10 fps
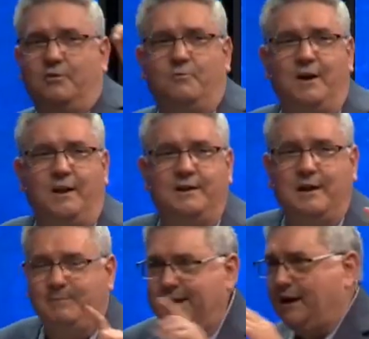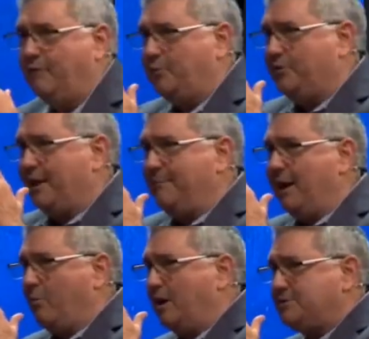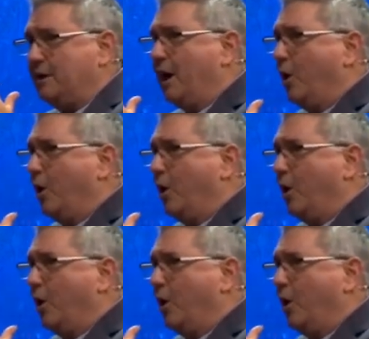dwelling. Now be careful. Time out. Watch it.